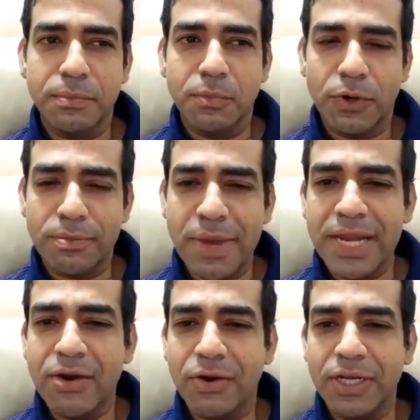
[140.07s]
What
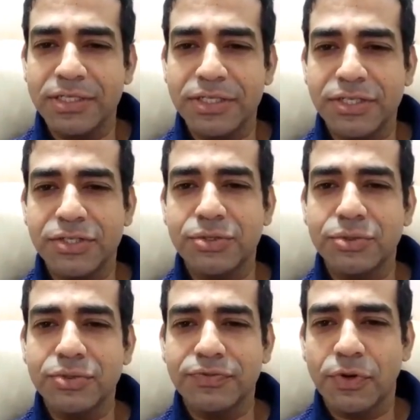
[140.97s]
many organizations
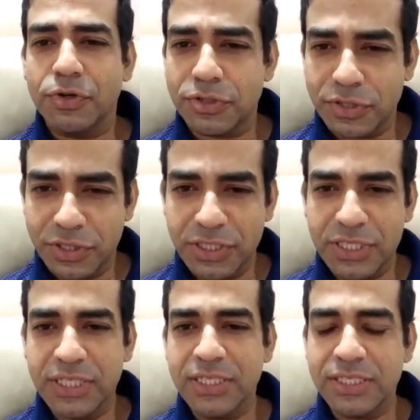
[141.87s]
do, of course,
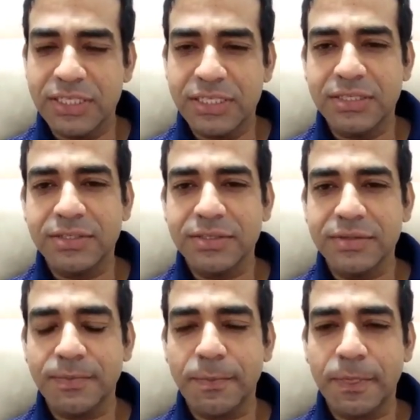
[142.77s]
is
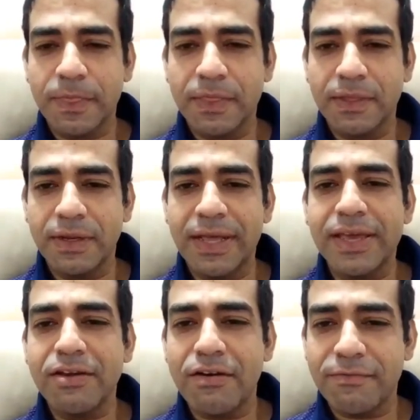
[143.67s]
the
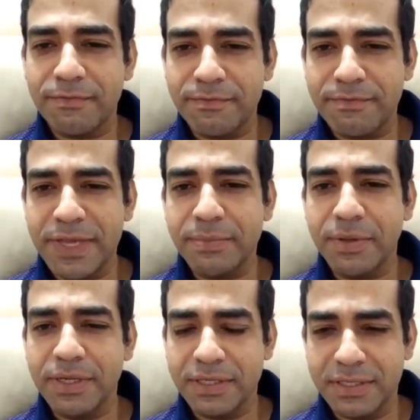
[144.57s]
laying off
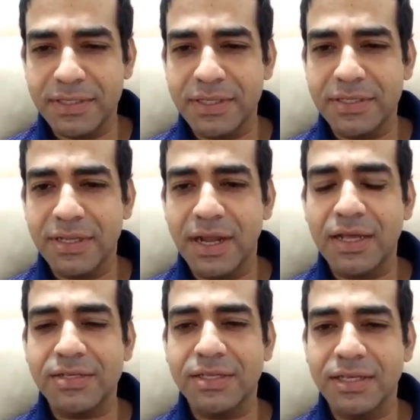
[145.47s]
people is the
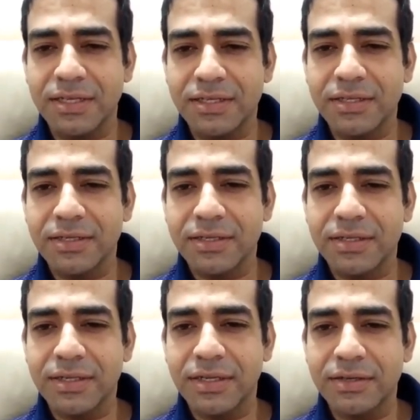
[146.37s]
last thing,
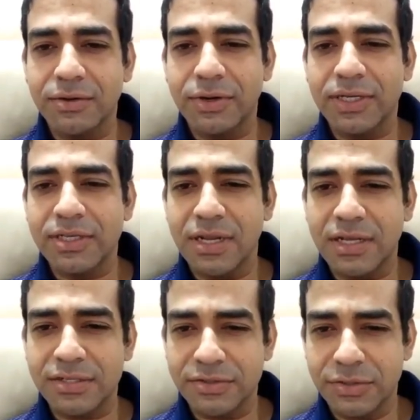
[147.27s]
or as a
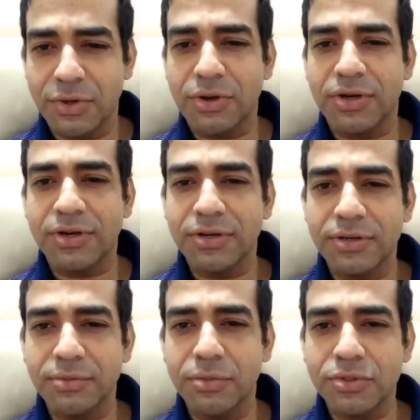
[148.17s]
last resort,
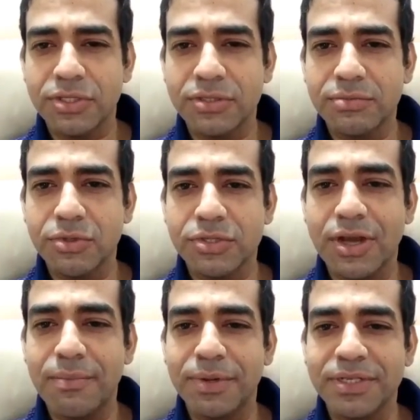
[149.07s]
most
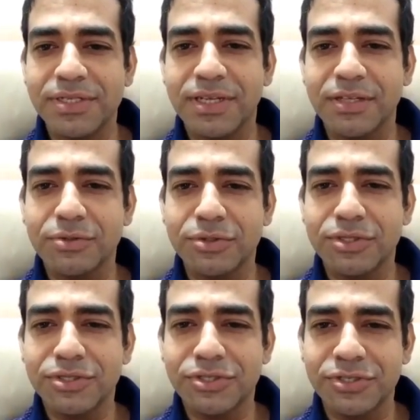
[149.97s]
companies take those
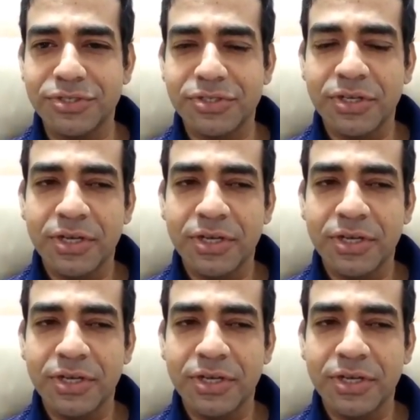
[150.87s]
decisions.